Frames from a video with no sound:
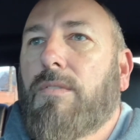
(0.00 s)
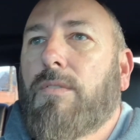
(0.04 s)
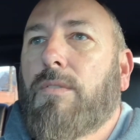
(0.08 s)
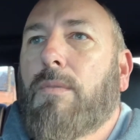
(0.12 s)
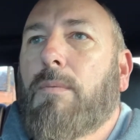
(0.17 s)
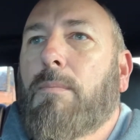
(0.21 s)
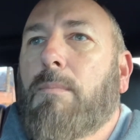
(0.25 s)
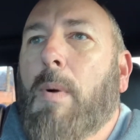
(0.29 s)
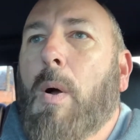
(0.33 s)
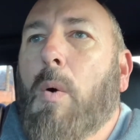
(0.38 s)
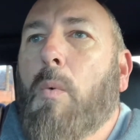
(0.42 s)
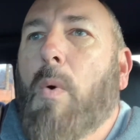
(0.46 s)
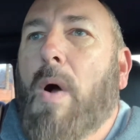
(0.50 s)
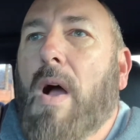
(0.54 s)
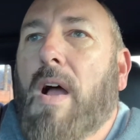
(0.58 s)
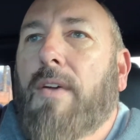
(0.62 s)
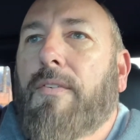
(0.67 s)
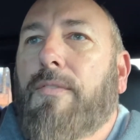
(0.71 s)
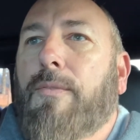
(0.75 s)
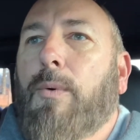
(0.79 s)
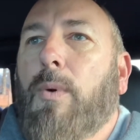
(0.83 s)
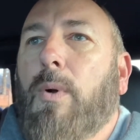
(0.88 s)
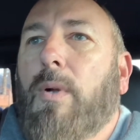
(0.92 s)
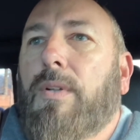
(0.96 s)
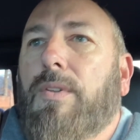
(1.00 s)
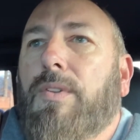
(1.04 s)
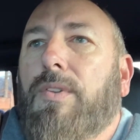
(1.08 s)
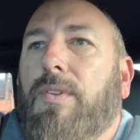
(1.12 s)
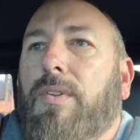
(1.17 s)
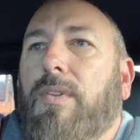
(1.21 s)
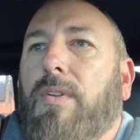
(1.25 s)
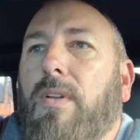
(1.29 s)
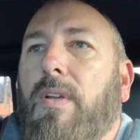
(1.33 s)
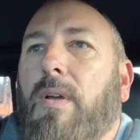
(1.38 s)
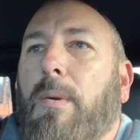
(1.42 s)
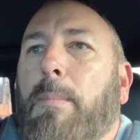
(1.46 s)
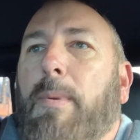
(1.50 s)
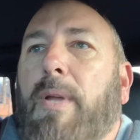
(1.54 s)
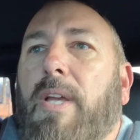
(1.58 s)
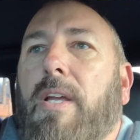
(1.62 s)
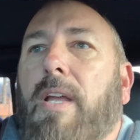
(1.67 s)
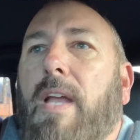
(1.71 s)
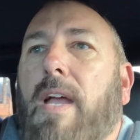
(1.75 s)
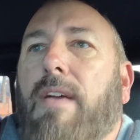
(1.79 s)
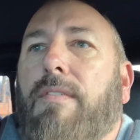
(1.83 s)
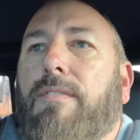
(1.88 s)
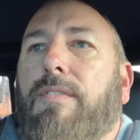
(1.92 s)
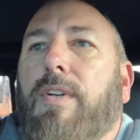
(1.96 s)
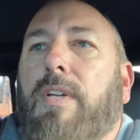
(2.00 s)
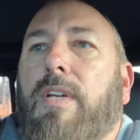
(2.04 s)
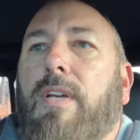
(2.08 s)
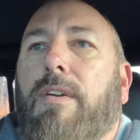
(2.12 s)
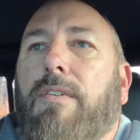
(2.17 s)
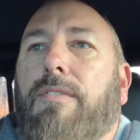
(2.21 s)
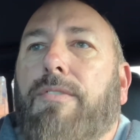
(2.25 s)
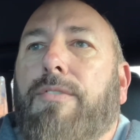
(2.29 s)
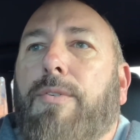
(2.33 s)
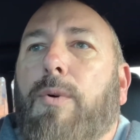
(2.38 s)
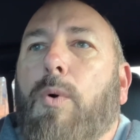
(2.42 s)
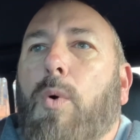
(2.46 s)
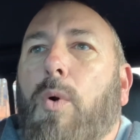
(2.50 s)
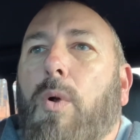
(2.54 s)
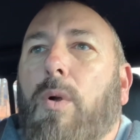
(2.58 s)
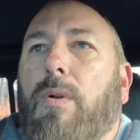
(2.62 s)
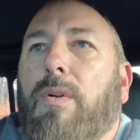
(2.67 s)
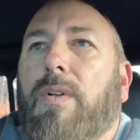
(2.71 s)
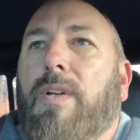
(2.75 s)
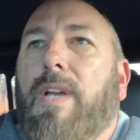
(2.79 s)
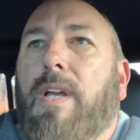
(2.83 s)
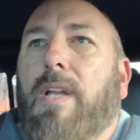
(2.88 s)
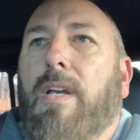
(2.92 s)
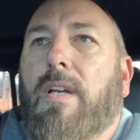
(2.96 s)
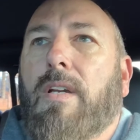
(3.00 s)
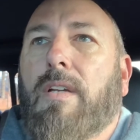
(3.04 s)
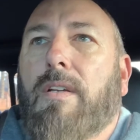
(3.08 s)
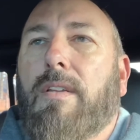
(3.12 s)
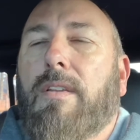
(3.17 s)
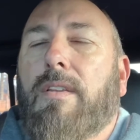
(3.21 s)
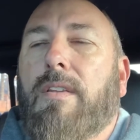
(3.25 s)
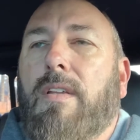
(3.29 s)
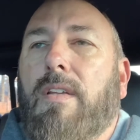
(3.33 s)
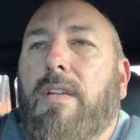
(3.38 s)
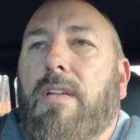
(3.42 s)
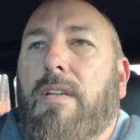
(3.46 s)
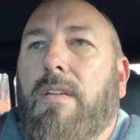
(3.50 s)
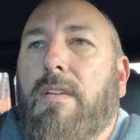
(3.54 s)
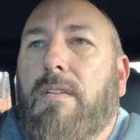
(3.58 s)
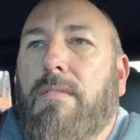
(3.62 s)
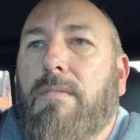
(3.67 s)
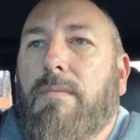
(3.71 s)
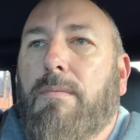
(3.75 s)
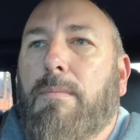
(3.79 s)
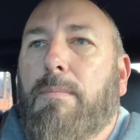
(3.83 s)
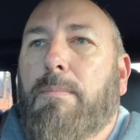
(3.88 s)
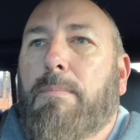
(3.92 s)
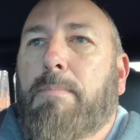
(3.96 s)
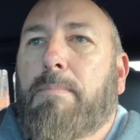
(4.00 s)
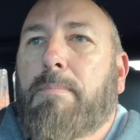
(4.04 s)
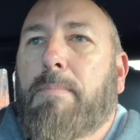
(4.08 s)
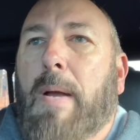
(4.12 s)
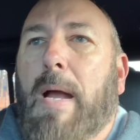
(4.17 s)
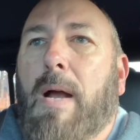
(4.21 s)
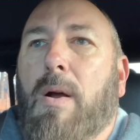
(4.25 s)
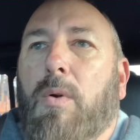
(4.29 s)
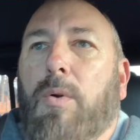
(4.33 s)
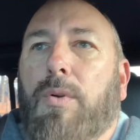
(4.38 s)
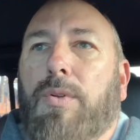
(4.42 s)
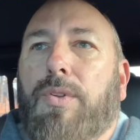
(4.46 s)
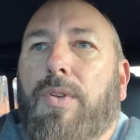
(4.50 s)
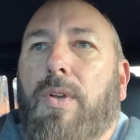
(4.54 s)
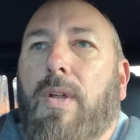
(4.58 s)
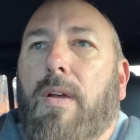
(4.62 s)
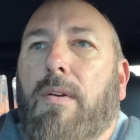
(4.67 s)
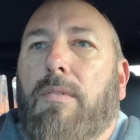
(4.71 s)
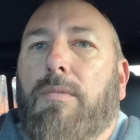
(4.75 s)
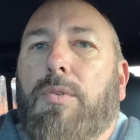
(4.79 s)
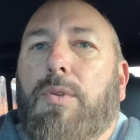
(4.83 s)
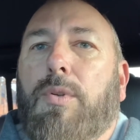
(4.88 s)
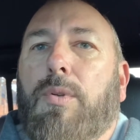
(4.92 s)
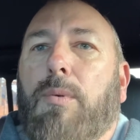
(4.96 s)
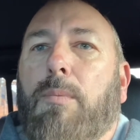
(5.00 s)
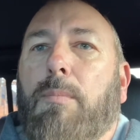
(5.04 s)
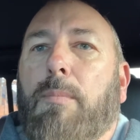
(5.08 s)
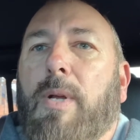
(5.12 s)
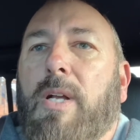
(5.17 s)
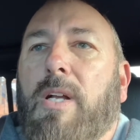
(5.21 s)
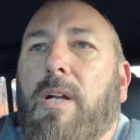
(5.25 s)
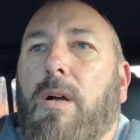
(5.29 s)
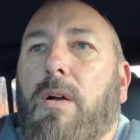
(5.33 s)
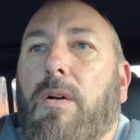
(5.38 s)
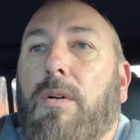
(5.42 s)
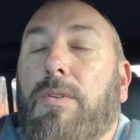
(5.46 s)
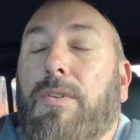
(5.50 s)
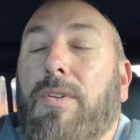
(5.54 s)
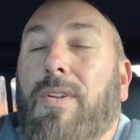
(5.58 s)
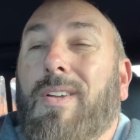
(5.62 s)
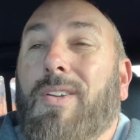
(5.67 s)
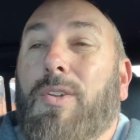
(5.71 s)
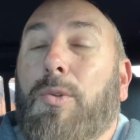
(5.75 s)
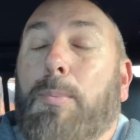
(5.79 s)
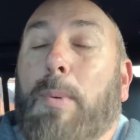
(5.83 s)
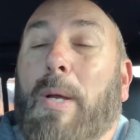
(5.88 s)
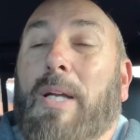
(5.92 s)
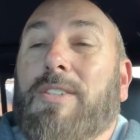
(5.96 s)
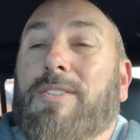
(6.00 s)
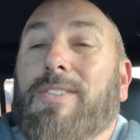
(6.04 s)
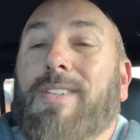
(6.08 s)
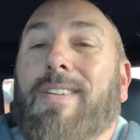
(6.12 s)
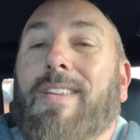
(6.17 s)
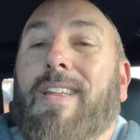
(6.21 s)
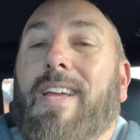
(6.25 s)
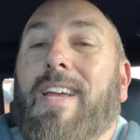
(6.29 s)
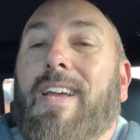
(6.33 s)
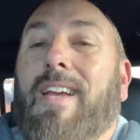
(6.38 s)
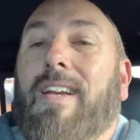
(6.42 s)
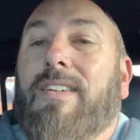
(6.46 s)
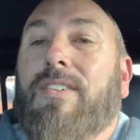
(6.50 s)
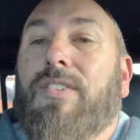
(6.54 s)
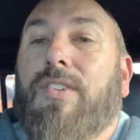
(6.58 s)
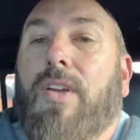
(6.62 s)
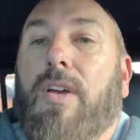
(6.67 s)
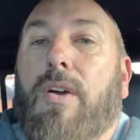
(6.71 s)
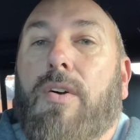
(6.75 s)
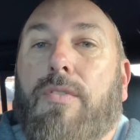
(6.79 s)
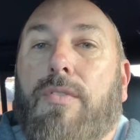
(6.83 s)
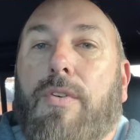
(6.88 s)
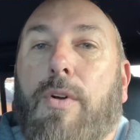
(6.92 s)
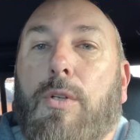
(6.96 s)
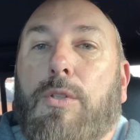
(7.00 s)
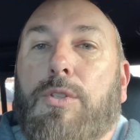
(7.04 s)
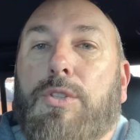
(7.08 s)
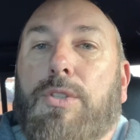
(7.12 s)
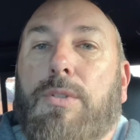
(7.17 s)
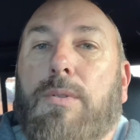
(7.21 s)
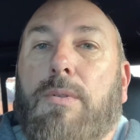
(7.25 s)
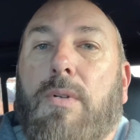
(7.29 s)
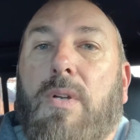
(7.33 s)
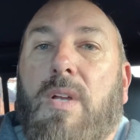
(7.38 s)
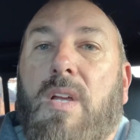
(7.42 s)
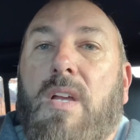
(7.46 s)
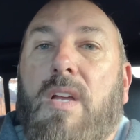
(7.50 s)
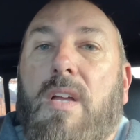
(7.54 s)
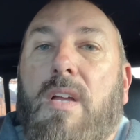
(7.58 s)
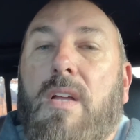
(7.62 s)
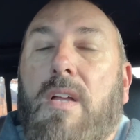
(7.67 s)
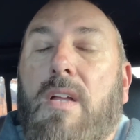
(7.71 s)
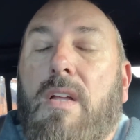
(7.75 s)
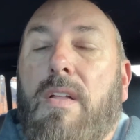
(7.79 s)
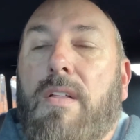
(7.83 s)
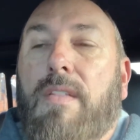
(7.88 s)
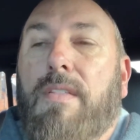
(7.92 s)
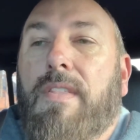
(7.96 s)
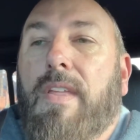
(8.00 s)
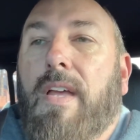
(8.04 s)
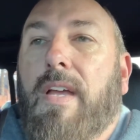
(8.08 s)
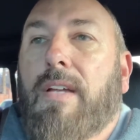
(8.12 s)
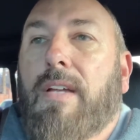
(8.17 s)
my wife was a big advocate for getting the power steps because, especially the XL version, they